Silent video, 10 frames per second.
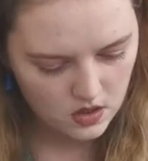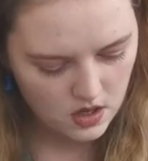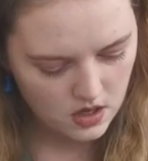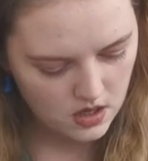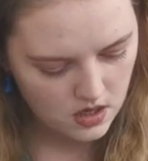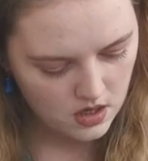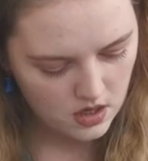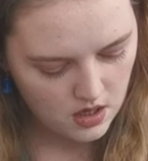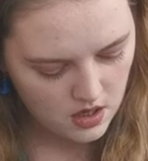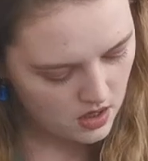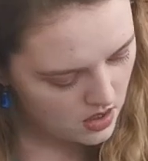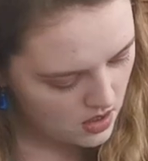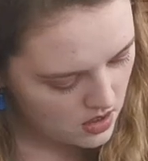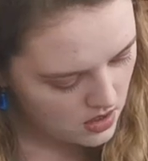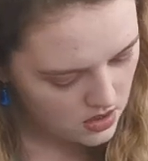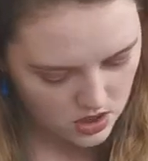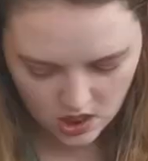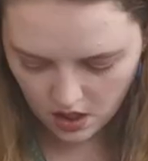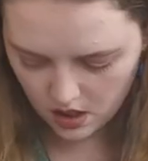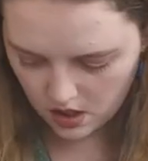dot
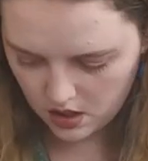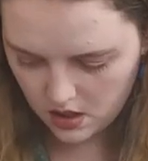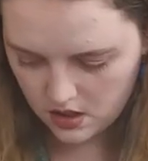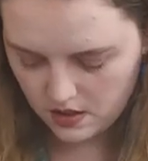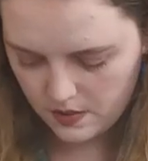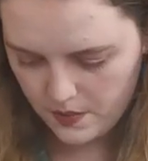tulle